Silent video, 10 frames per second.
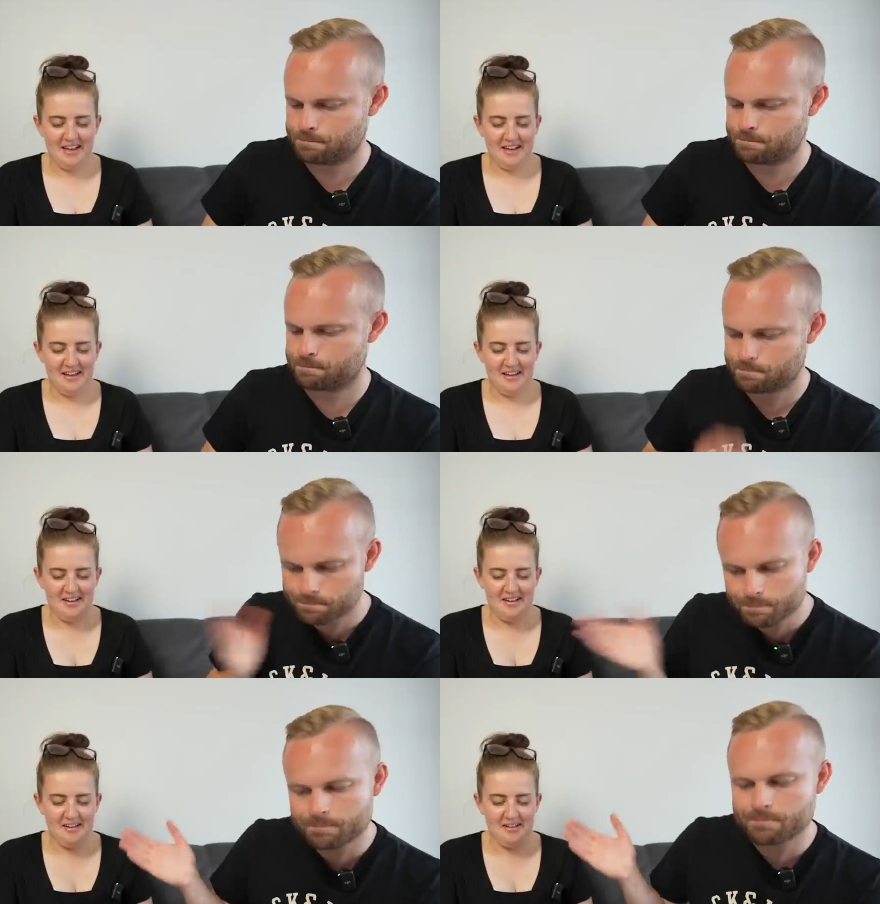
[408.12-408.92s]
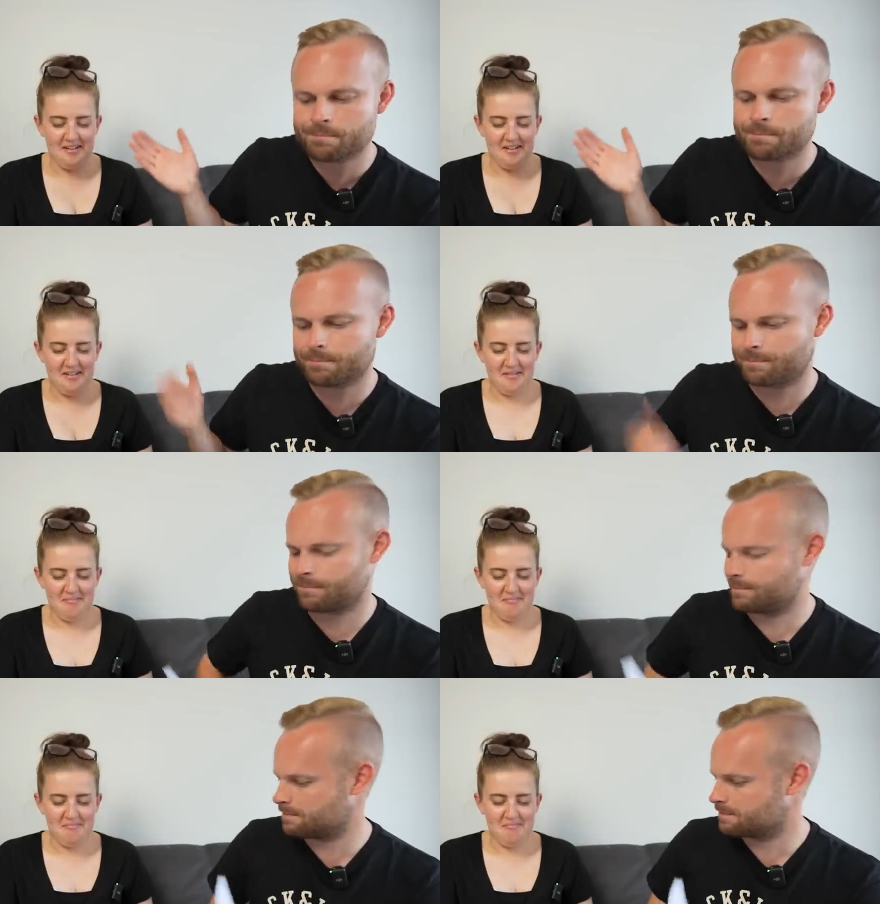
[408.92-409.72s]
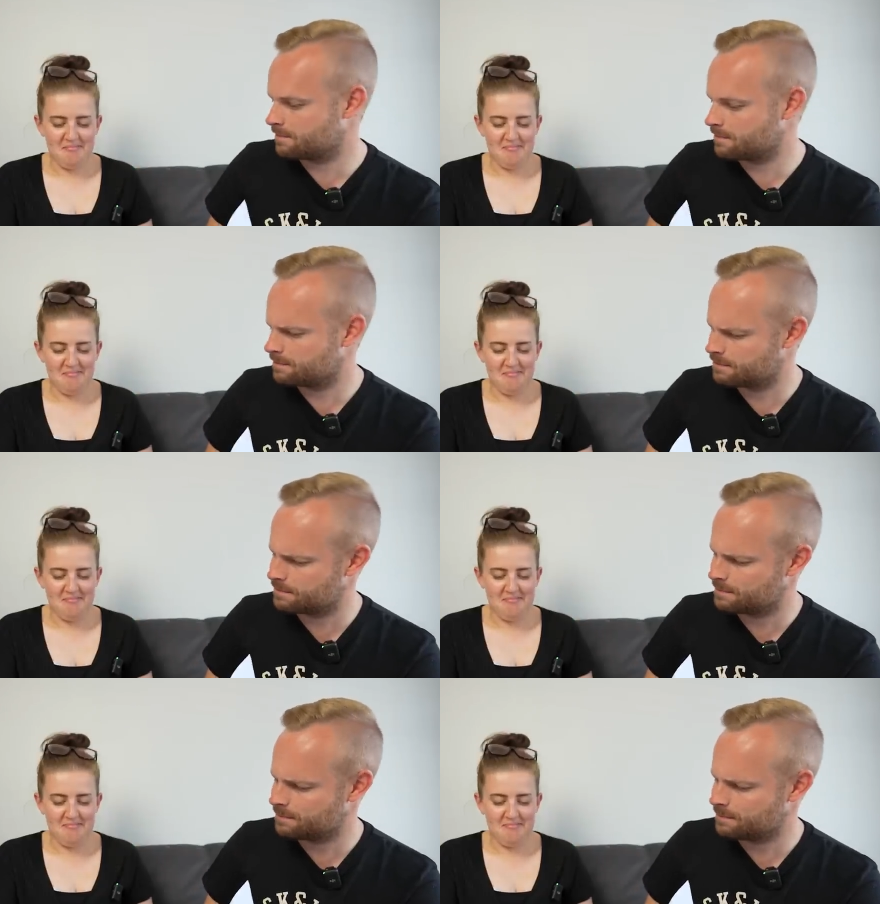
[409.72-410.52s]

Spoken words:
No one is speaking in this clip.